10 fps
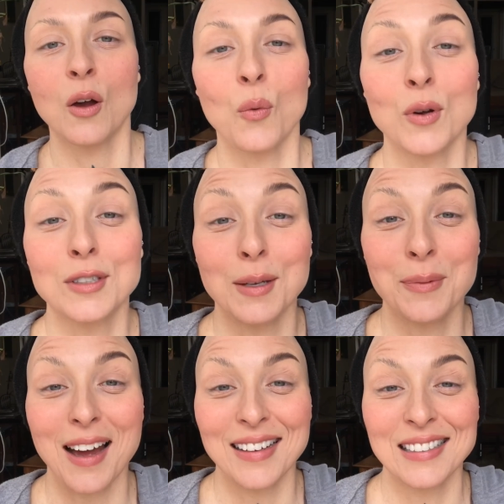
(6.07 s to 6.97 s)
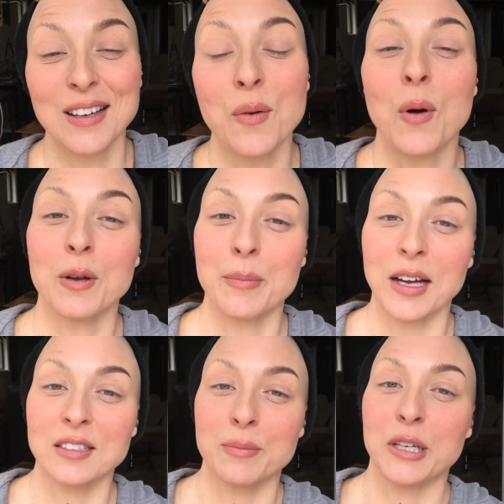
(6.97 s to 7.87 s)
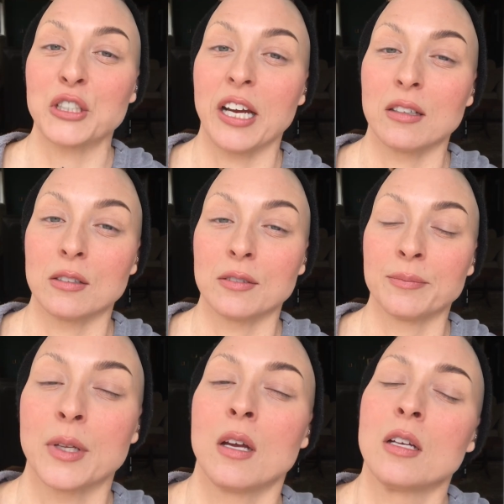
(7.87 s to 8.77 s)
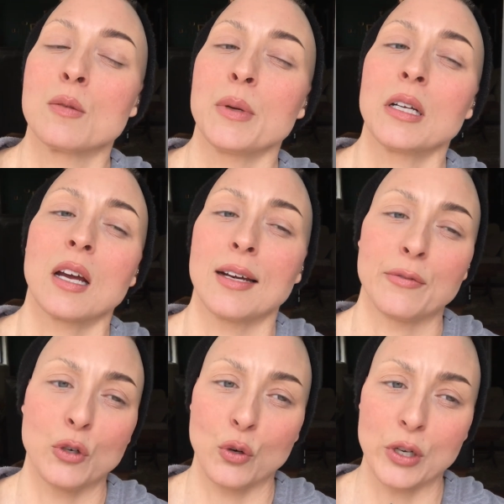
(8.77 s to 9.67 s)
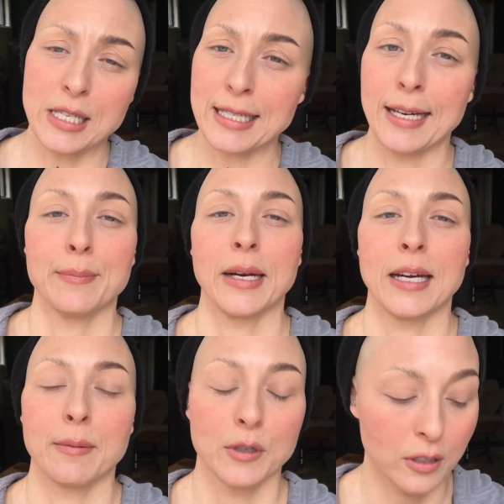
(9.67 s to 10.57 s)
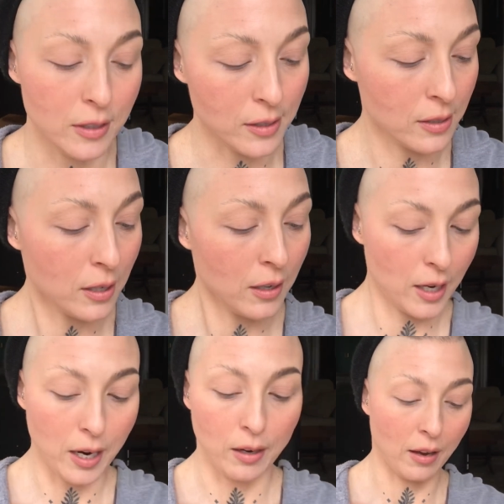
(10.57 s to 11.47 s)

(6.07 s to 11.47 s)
What's up, guys? Welcome back to my channel. It's been a kind of noisy day in my neighborhood. It's a Sunday.